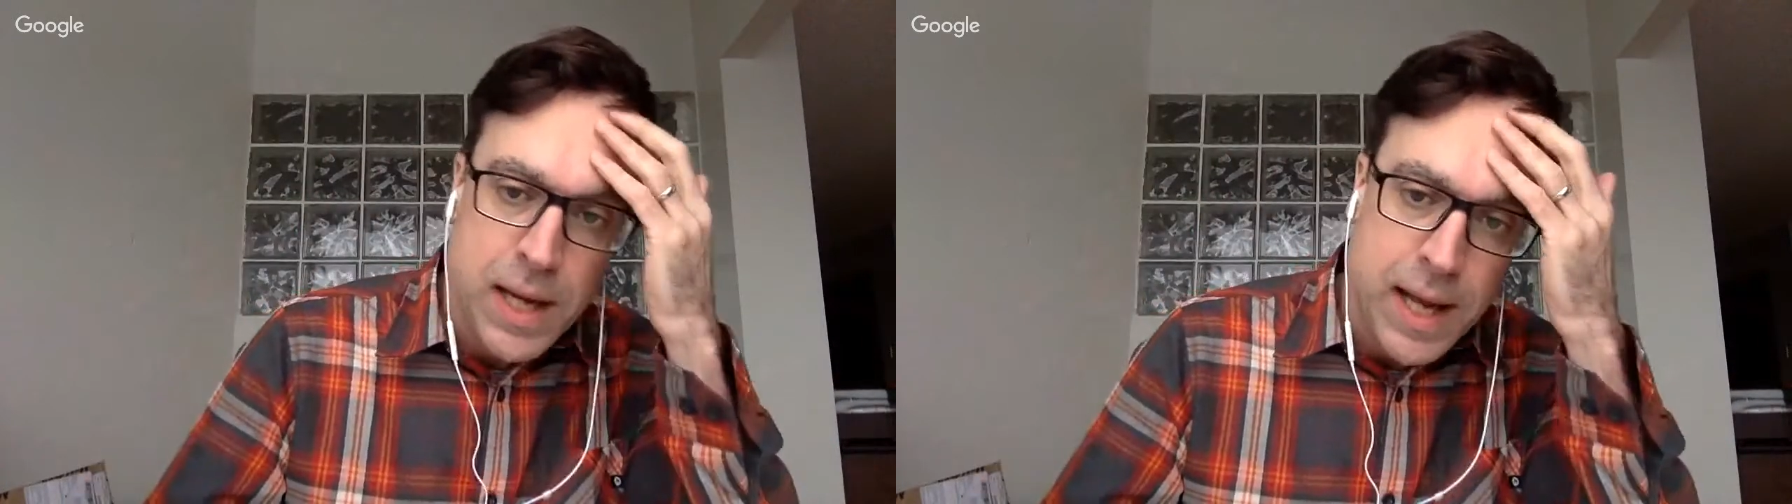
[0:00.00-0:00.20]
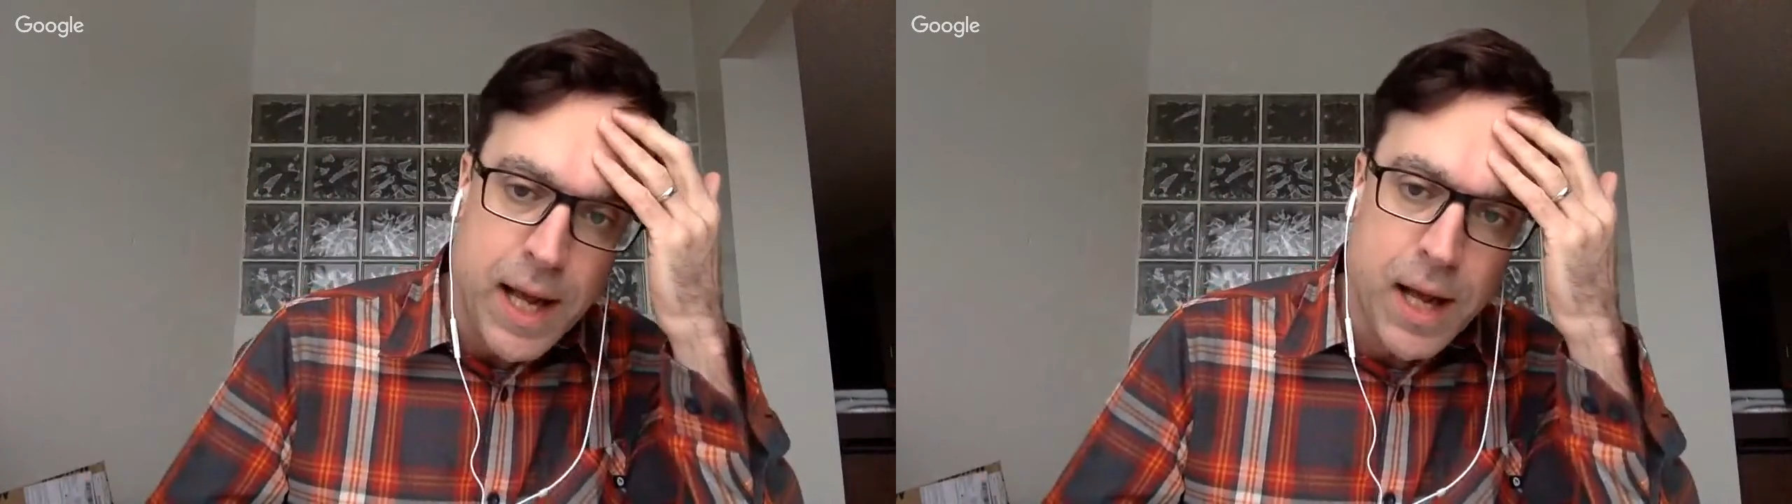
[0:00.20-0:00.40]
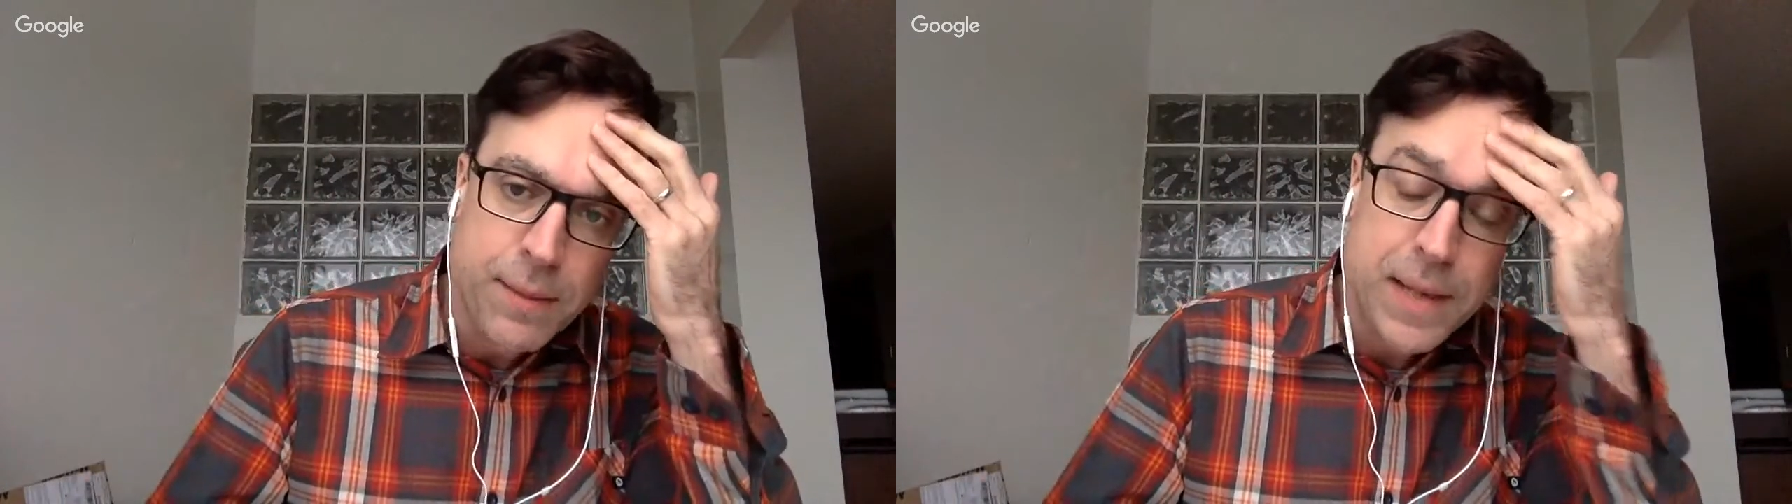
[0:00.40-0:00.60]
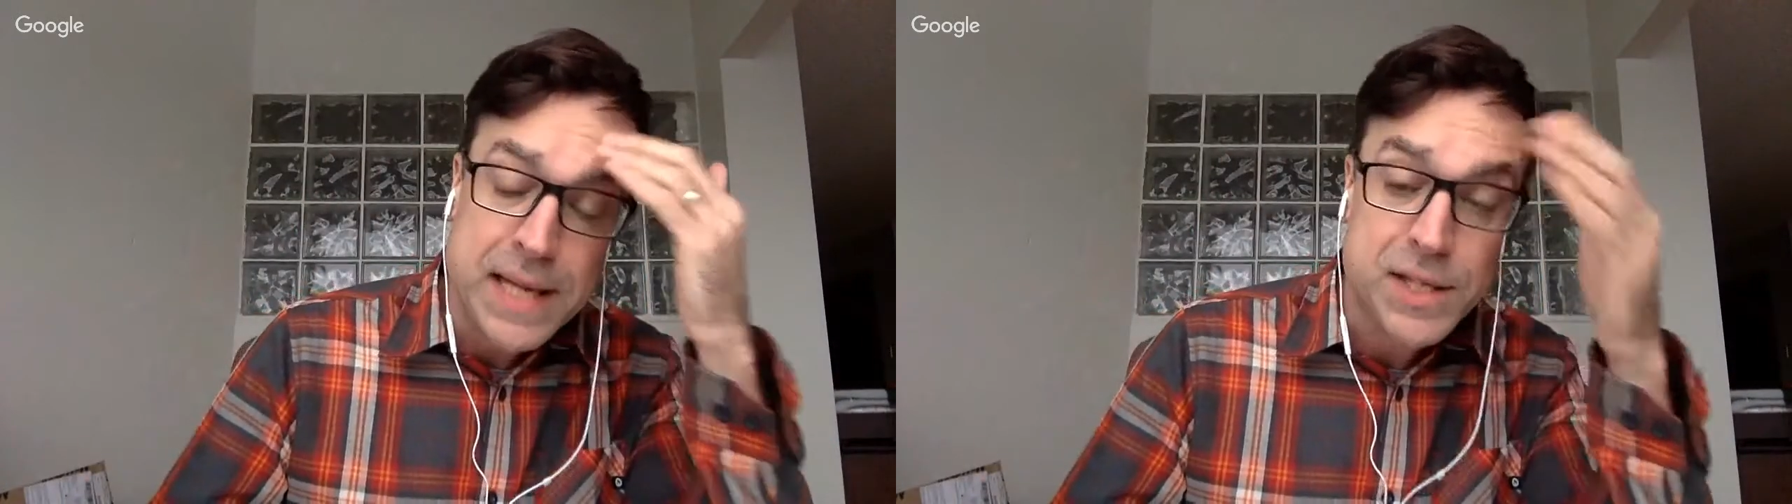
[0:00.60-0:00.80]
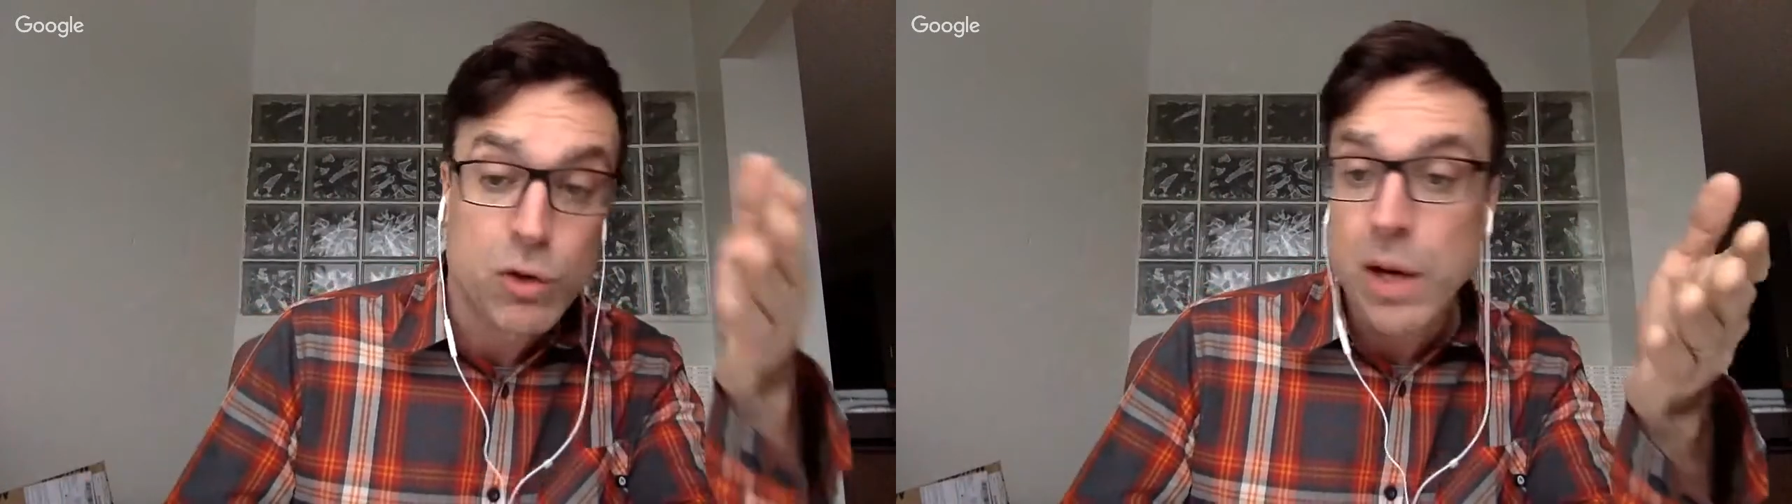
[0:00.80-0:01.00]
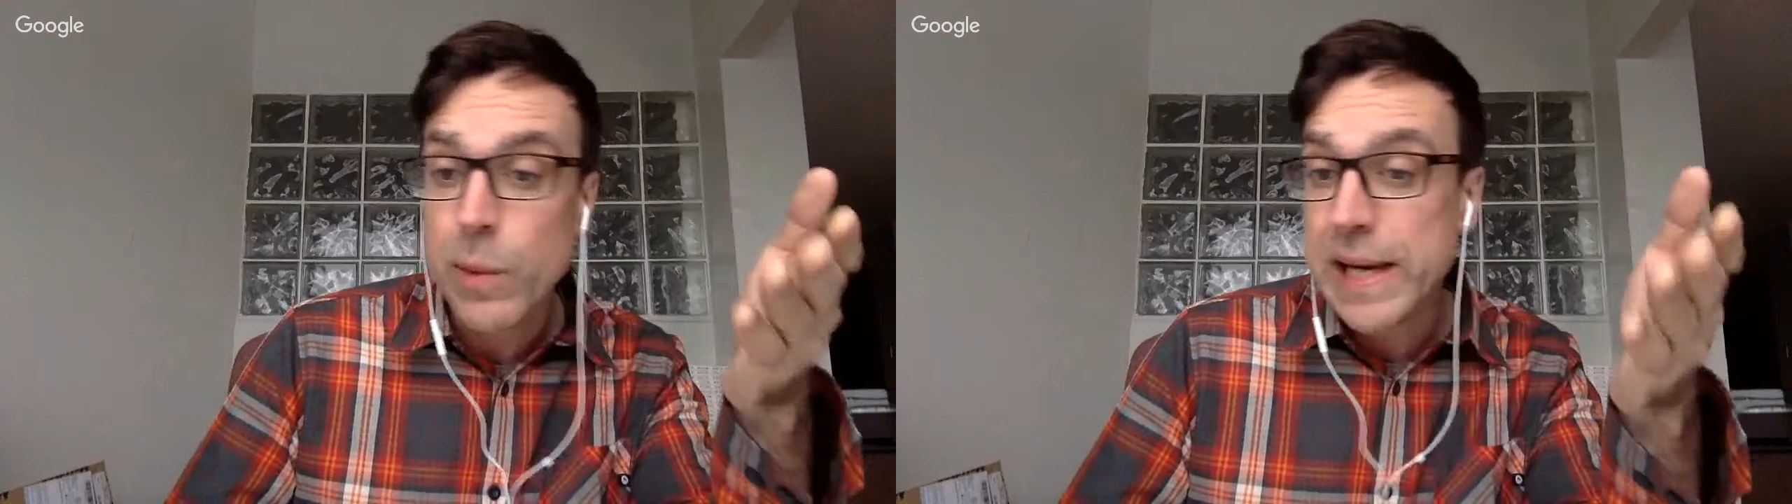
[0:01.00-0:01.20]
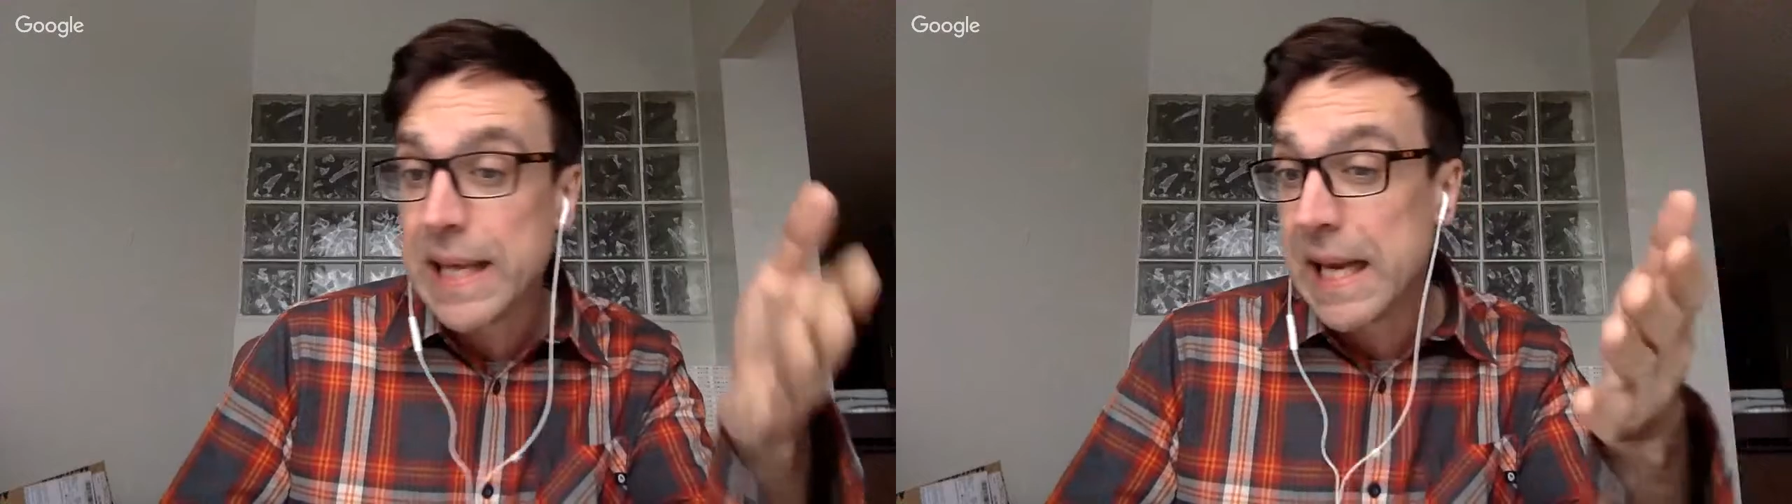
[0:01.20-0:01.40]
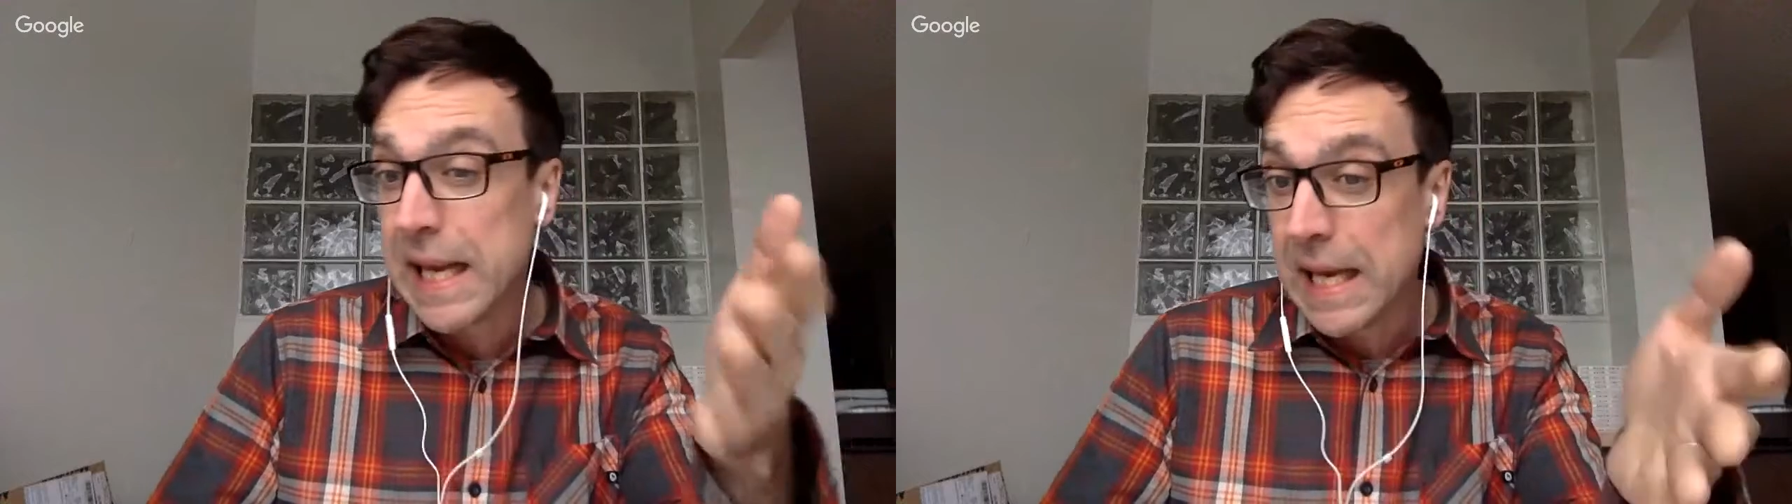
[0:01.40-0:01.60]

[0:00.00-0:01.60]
It's a great way to get